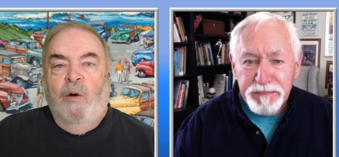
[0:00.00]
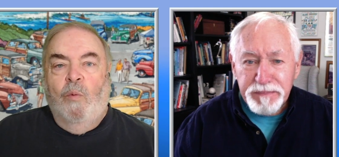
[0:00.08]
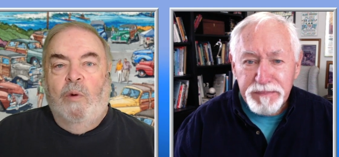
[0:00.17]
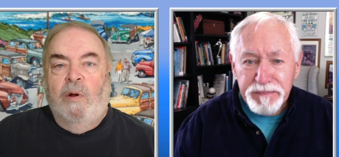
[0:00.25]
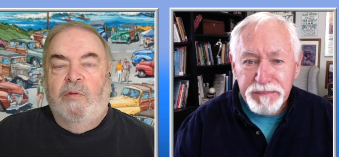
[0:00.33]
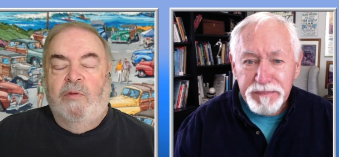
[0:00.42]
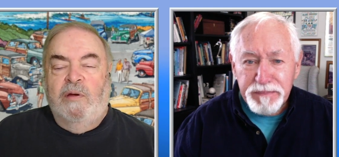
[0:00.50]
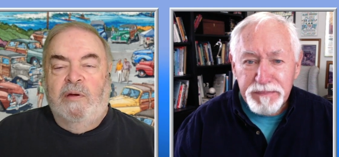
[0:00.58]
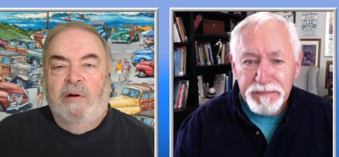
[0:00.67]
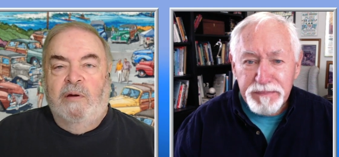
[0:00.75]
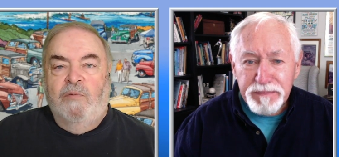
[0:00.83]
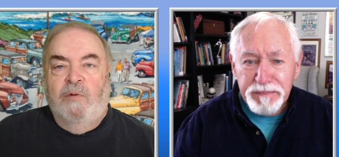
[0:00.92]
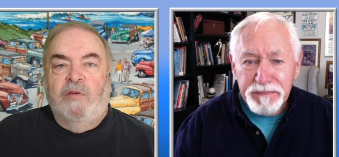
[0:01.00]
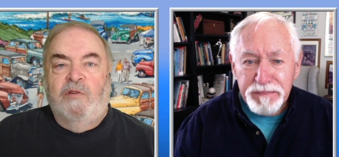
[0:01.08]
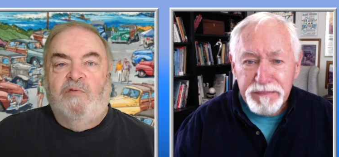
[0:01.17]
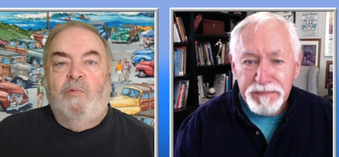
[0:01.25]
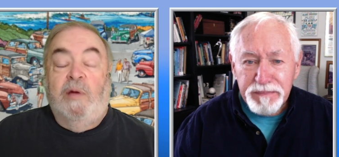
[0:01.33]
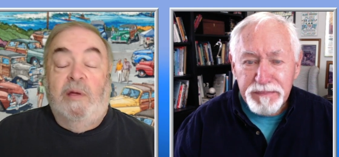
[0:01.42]
Speaker 1: One of the uh, really
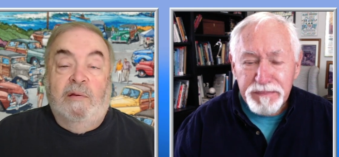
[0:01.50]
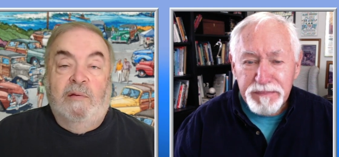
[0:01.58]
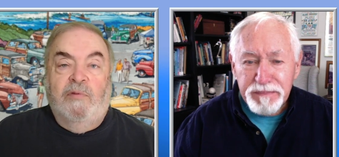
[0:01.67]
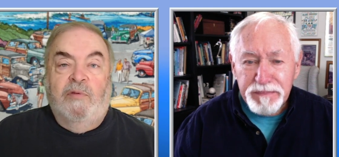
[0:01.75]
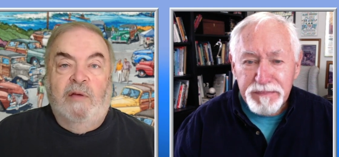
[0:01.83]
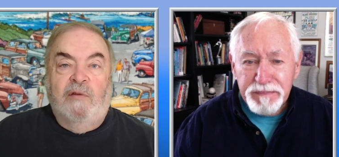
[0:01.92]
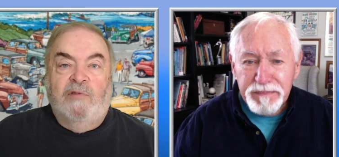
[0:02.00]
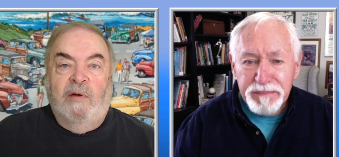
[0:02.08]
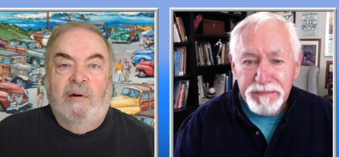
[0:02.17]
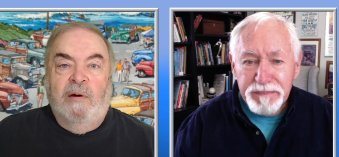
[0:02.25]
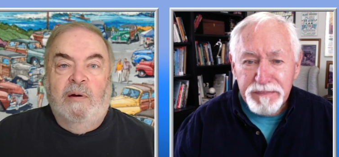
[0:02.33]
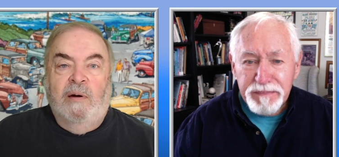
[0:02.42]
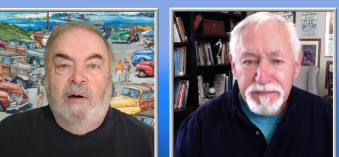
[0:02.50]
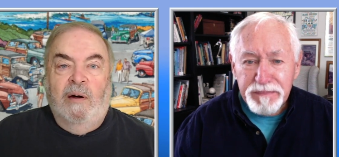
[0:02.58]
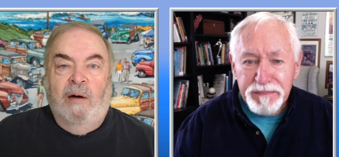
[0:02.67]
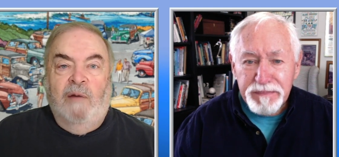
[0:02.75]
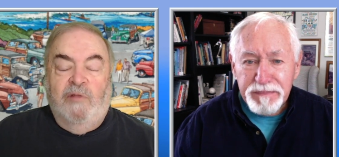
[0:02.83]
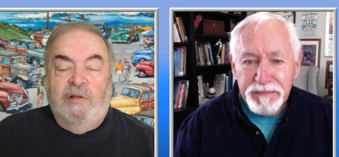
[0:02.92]
sweet things uh,
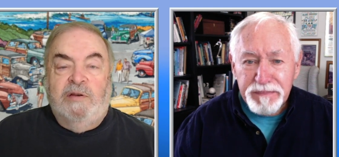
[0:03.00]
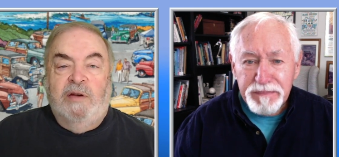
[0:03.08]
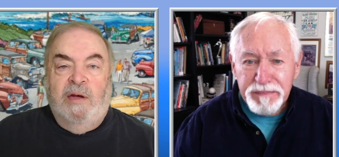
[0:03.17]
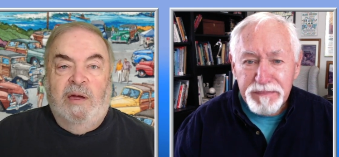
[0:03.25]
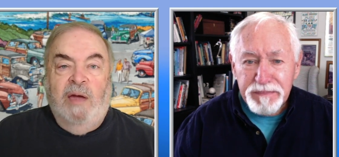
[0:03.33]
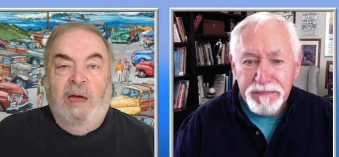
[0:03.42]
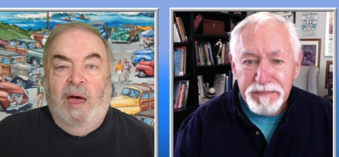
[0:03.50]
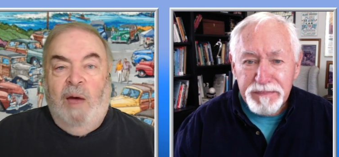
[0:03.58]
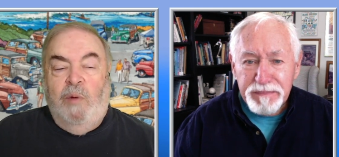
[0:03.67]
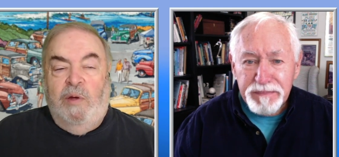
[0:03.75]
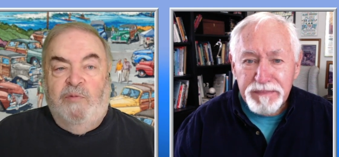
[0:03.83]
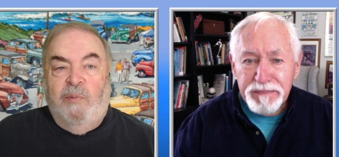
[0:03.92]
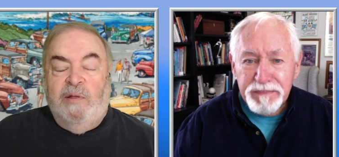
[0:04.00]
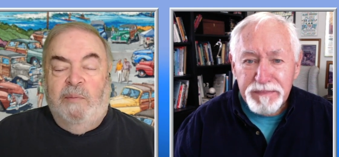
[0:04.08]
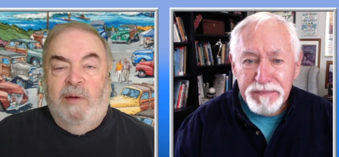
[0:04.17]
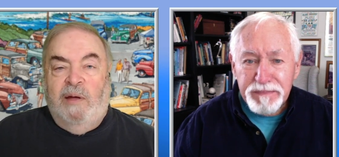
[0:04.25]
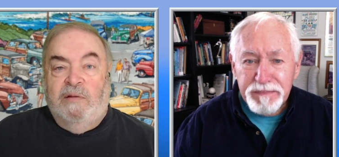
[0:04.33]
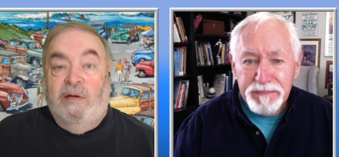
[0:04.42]
uh, of the day, and we spent
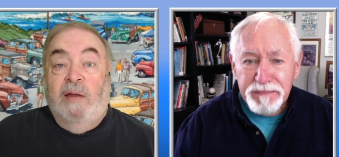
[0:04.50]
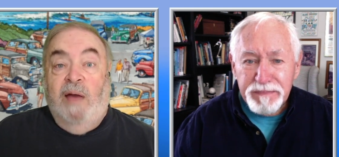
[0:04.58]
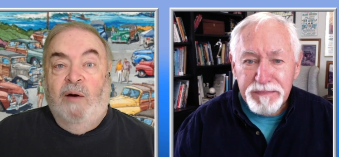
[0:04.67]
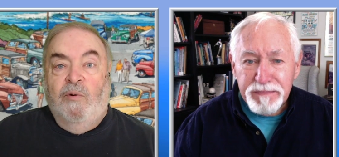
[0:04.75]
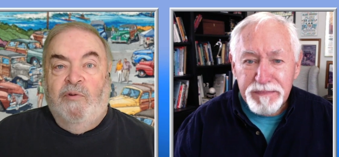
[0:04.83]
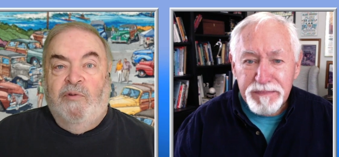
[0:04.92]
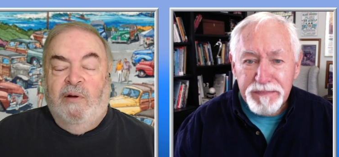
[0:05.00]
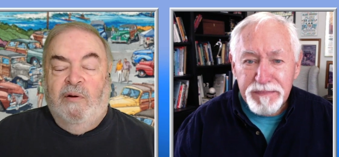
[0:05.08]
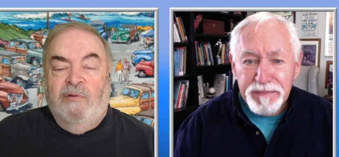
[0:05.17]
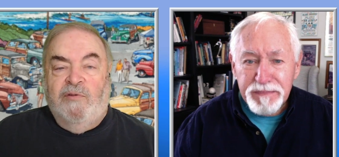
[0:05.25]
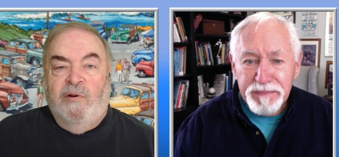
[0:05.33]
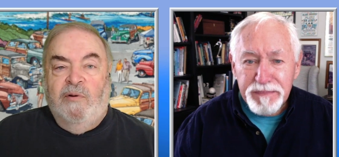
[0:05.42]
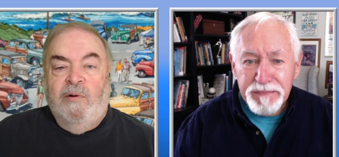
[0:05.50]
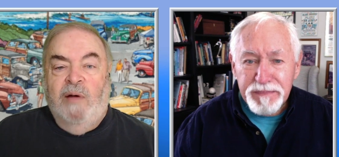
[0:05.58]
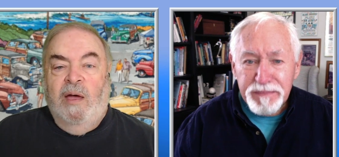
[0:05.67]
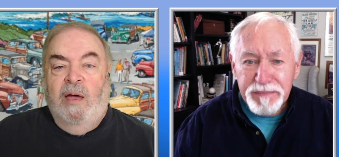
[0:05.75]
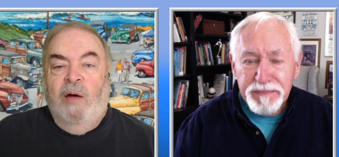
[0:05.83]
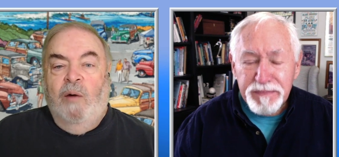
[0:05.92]
about 10 hours there or so,
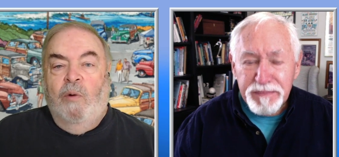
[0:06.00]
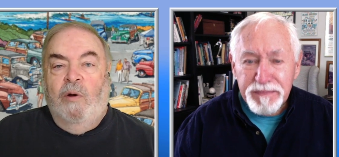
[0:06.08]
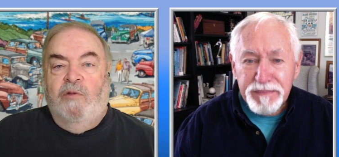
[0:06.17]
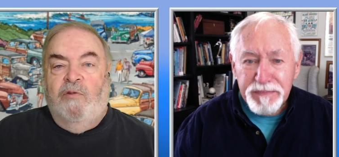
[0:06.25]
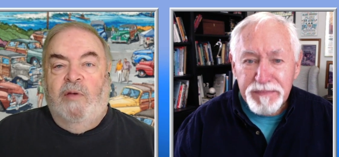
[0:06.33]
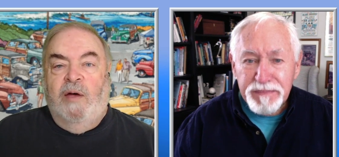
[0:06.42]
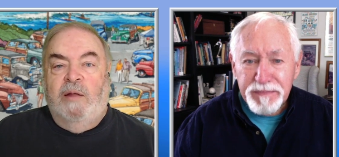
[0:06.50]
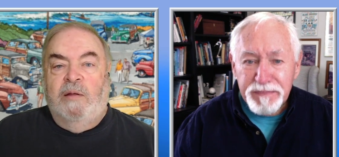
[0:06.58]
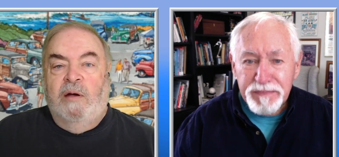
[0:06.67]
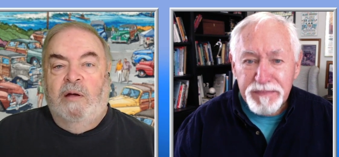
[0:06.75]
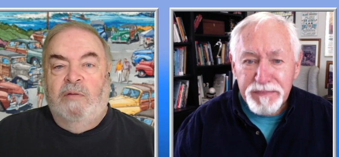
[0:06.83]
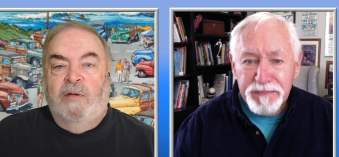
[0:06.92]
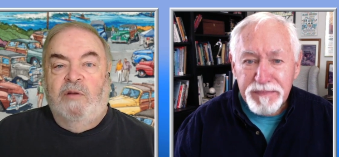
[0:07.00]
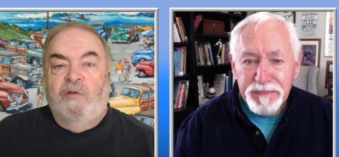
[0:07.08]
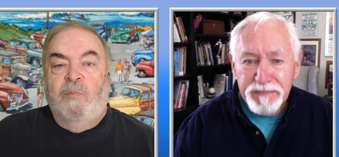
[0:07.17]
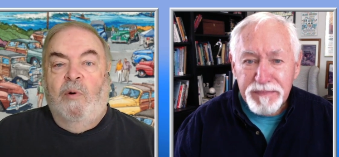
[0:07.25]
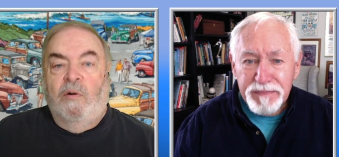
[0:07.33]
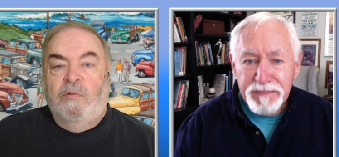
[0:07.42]
was that
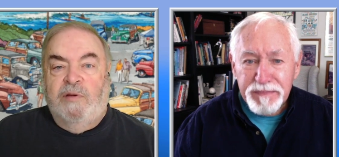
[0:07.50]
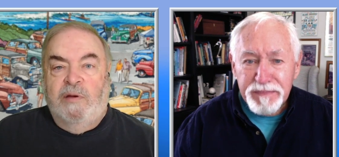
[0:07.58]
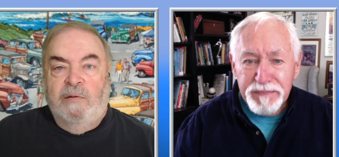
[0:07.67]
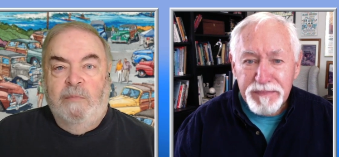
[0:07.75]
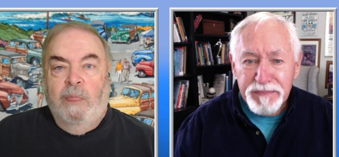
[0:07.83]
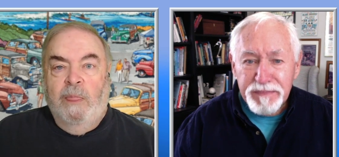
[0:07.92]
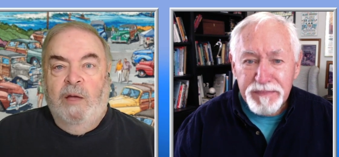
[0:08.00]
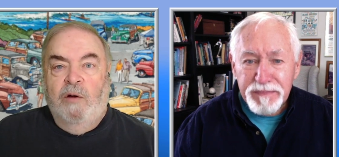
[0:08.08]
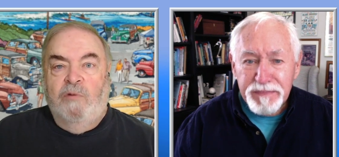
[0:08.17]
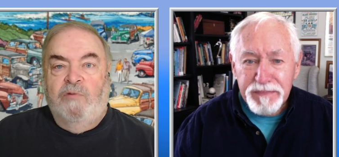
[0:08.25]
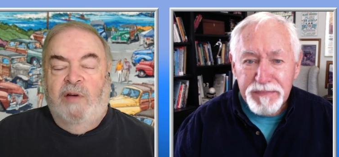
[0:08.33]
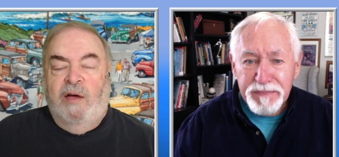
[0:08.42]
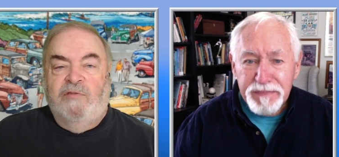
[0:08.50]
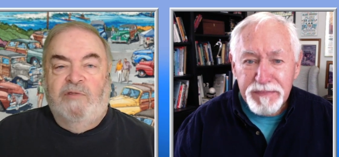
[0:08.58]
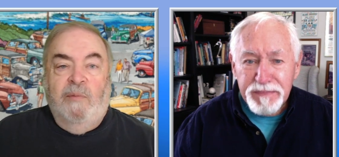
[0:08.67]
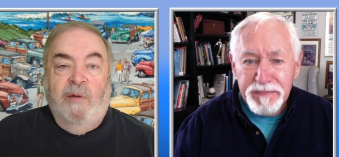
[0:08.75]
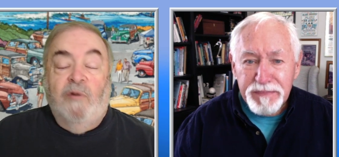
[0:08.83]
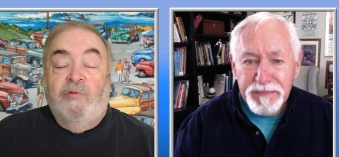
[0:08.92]
Leonard Maltin, who's had
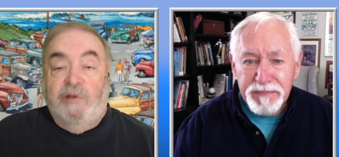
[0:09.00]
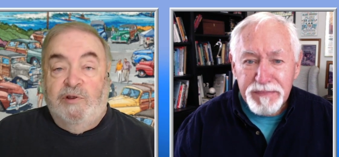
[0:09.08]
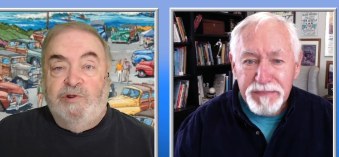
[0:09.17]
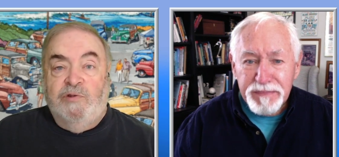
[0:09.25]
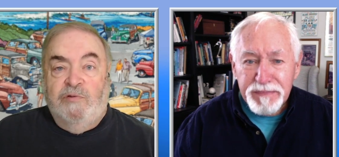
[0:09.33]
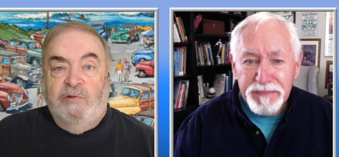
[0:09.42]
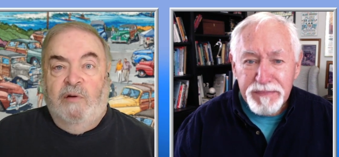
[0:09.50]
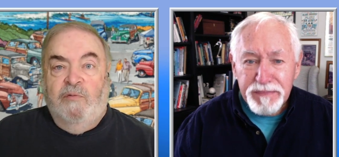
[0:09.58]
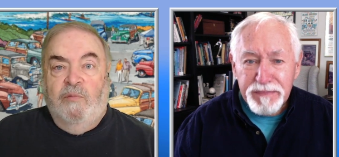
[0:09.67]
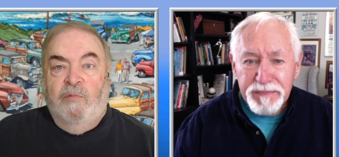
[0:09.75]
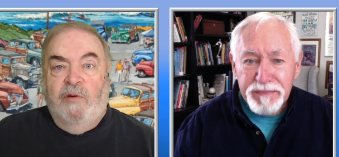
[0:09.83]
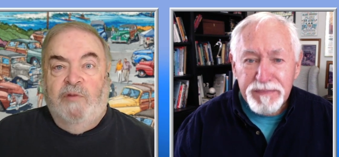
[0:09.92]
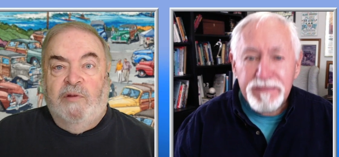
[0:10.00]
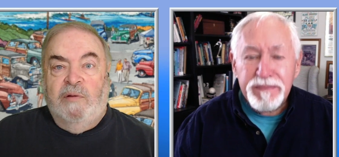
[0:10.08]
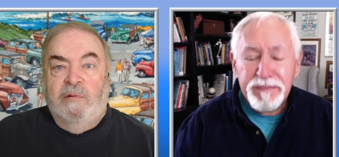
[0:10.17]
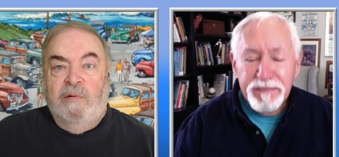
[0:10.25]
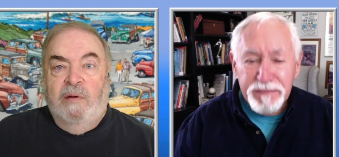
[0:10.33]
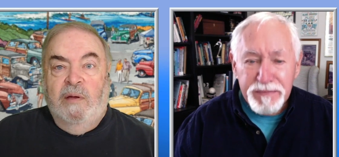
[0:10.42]
some health issues of
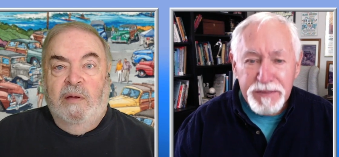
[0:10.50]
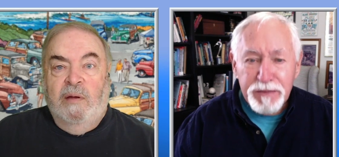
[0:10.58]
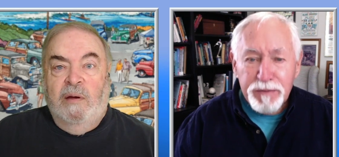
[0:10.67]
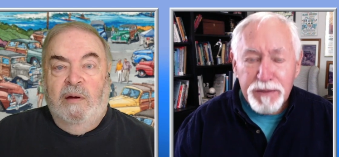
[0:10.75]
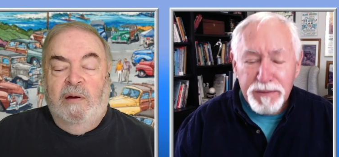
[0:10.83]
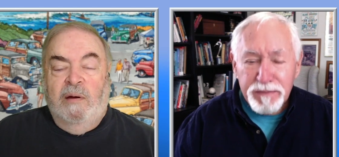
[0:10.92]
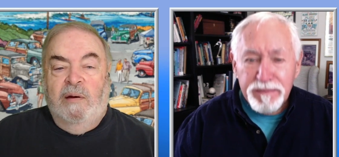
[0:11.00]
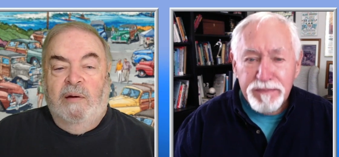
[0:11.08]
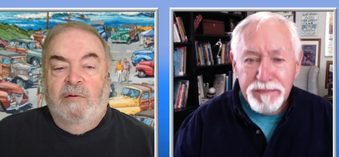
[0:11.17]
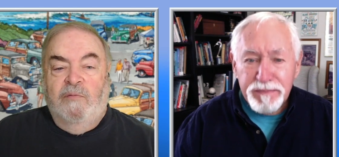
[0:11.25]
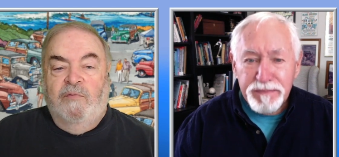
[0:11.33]
recent right.